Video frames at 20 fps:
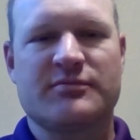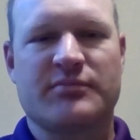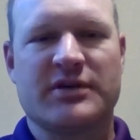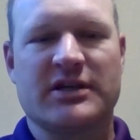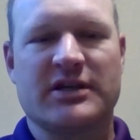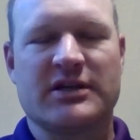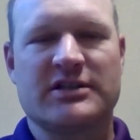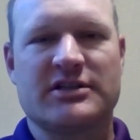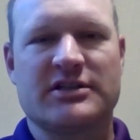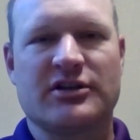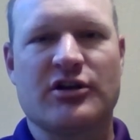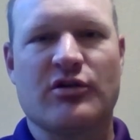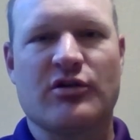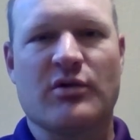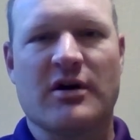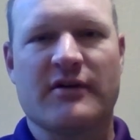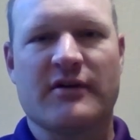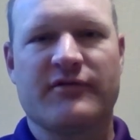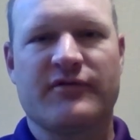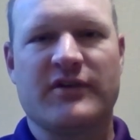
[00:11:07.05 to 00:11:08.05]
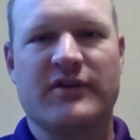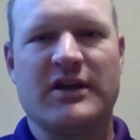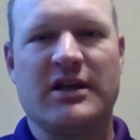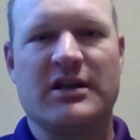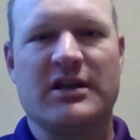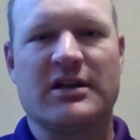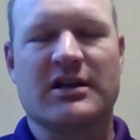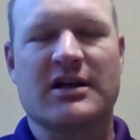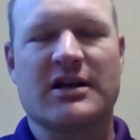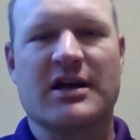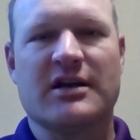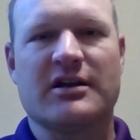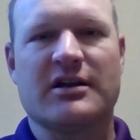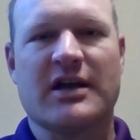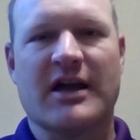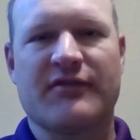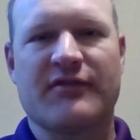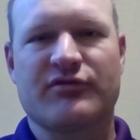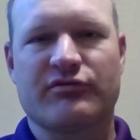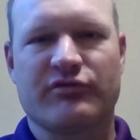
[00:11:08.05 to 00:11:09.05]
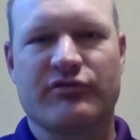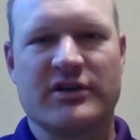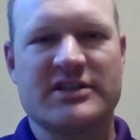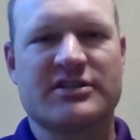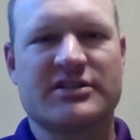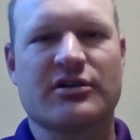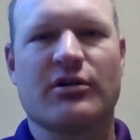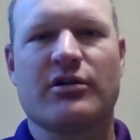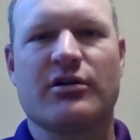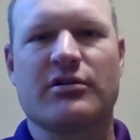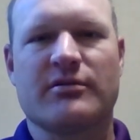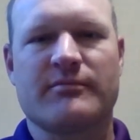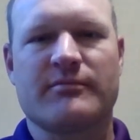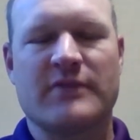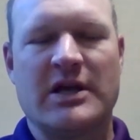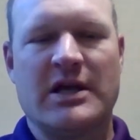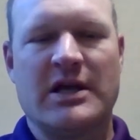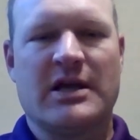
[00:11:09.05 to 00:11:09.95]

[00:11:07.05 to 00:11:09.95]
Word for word: pigs to go off feed and kind of have to restart them.